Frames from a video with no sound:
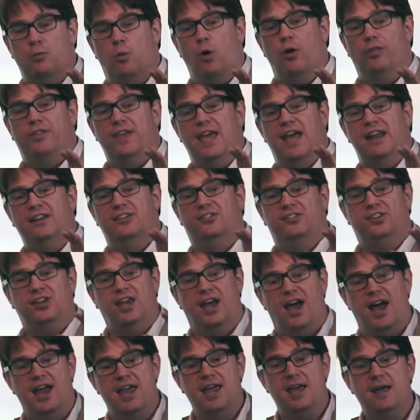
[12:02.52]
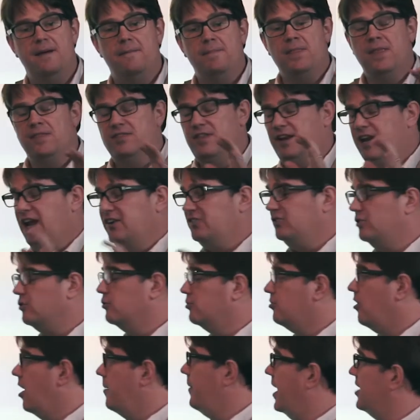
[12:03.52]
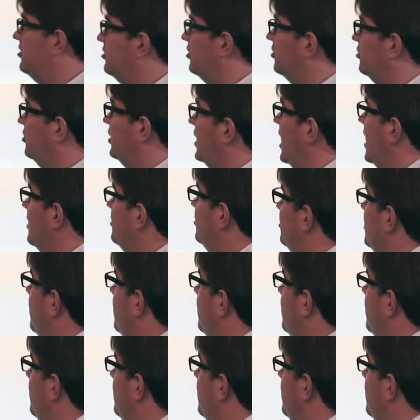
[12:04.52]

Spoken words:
what the NCA, the National Crime Agency, had to